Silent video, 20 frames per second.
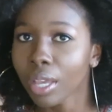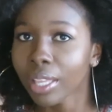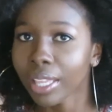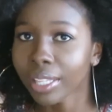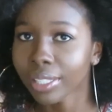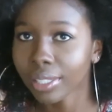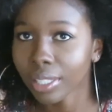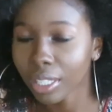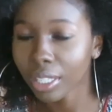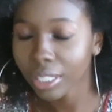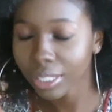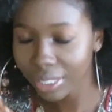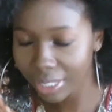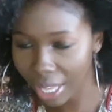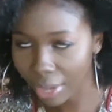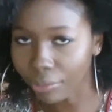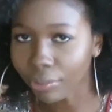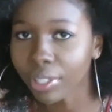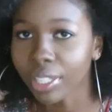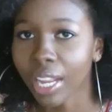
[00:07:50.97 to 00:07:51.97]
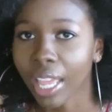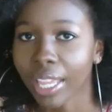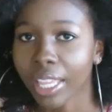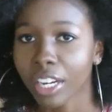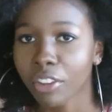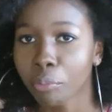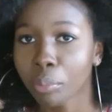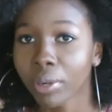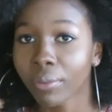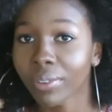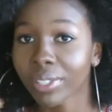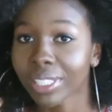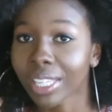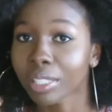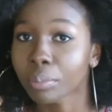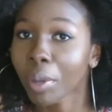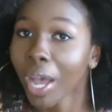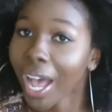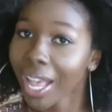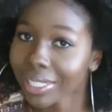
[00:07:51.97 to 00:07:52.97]
It's definitely negative. But if it
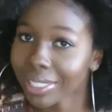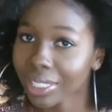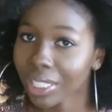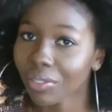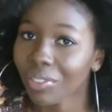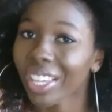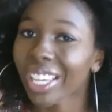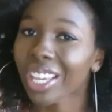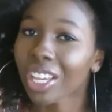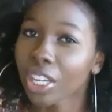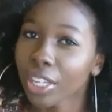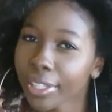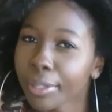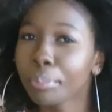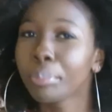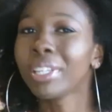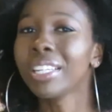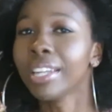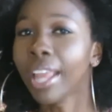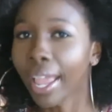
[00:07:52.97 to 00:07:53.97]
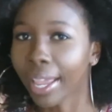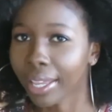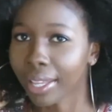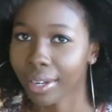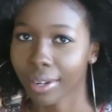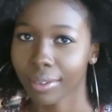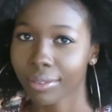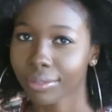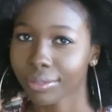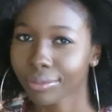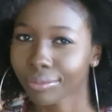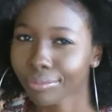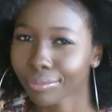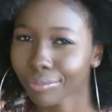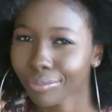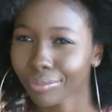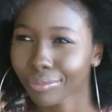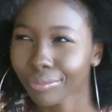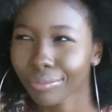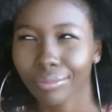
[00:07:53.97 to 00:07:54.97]
says positive, it could be negative.
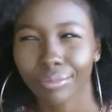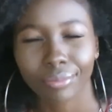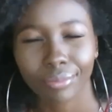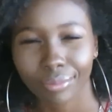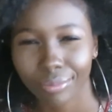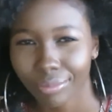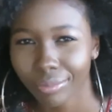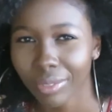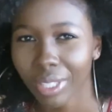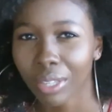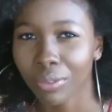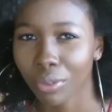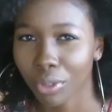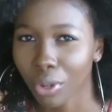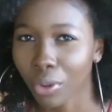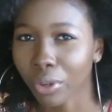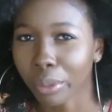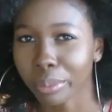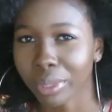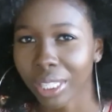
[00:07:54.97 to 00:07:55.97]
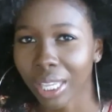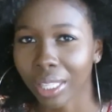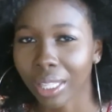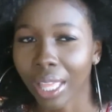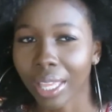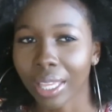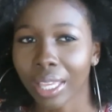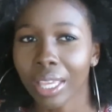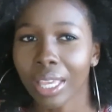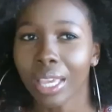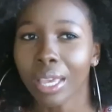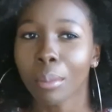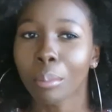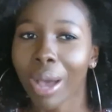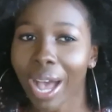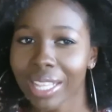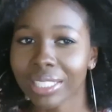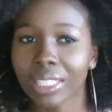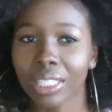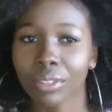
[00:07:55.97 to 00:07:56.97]
If you know what I'm saying. Like,
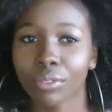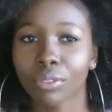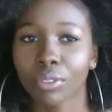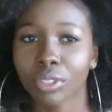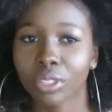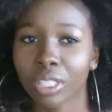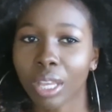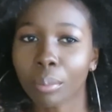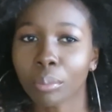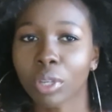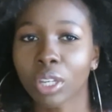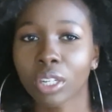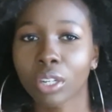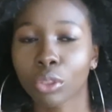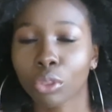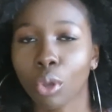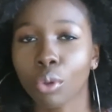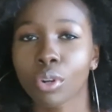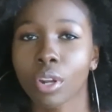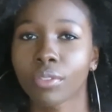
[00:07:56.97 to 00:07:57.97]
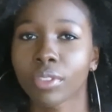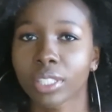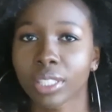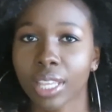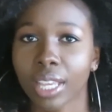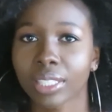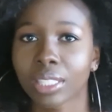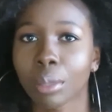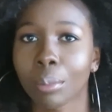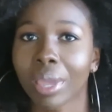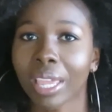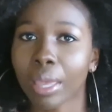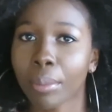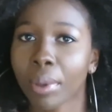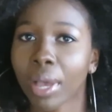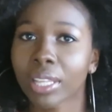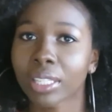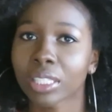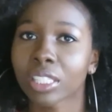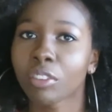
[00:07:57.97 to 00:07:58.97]
positive, something could have thrown up the test to make it
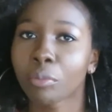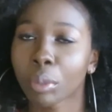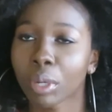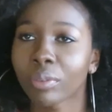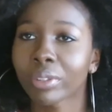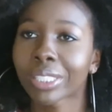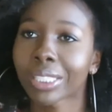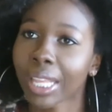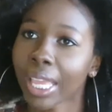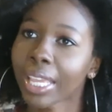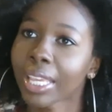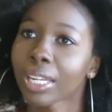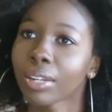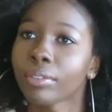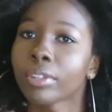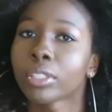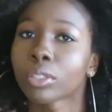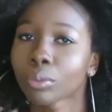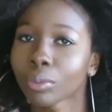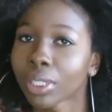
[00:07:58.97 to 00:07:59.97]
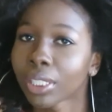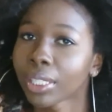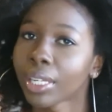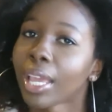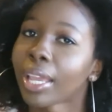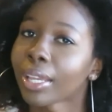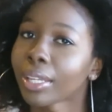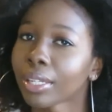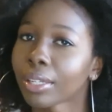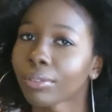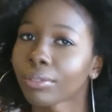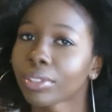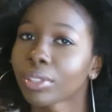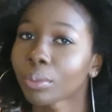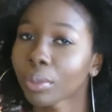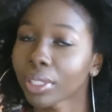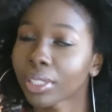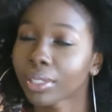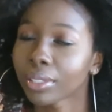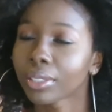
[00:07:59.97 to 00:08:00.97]
positive, but if it's negative, it's really negative, is
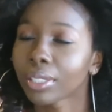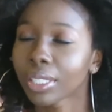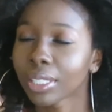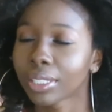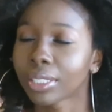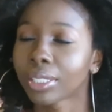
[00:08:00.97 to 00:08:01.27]
what he